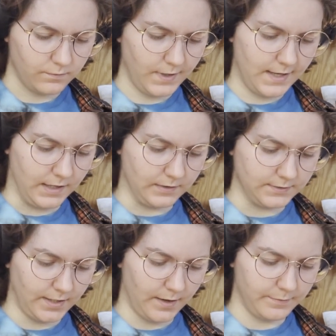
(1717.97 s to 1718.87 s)
What
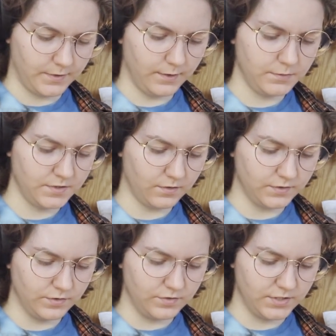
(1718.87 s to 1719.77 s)
else happened? It was
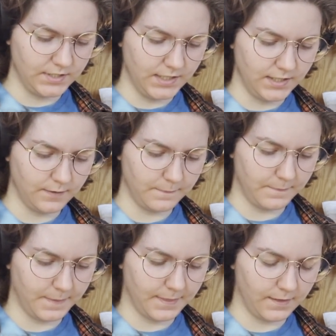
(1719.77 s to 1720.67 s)
also just like
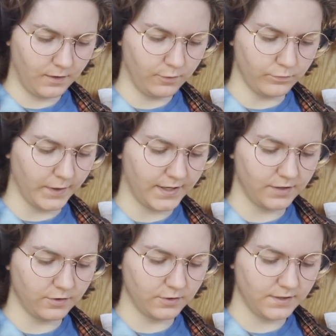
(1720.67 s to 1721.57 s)
a
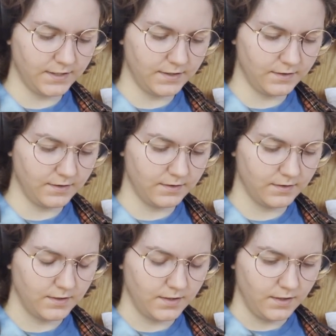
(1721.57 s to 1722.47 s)
regularly
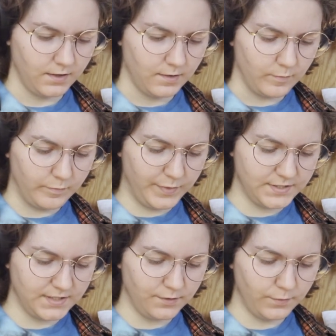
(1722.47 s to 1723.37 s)

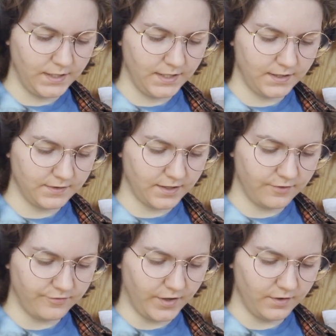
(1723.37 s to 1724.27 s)
busy week. Like
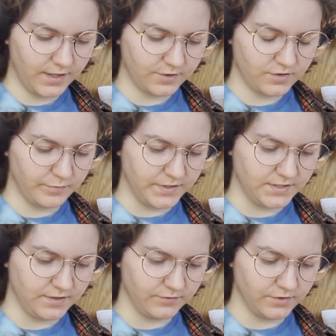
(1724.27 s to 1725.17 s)
it felt extra
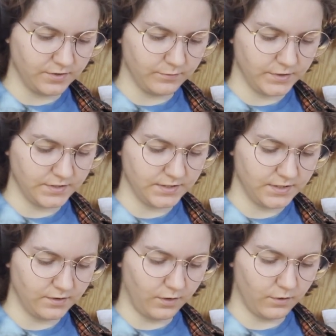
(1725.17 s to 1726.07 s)
busy for some
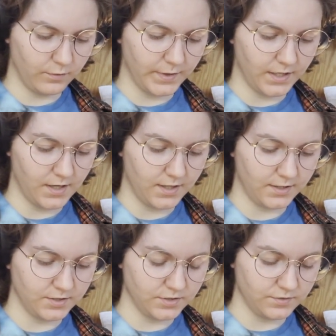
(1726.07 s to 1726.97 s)
reason. Oh my god,
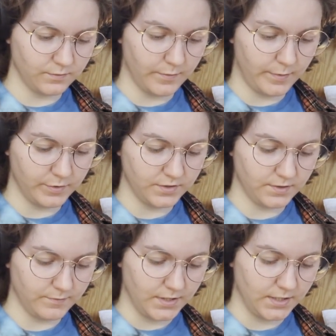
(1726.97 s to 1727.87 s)
I just remembered
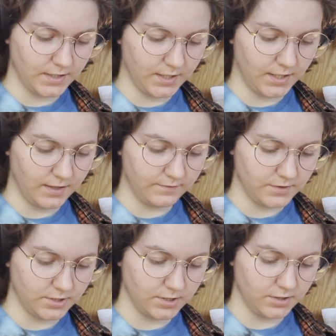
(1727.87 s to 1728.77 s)
something that I have
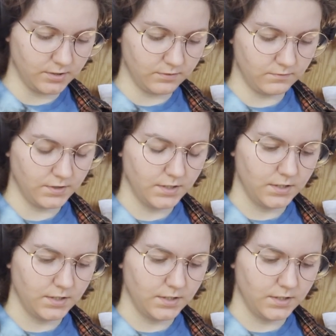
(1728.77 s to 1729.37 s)
to do.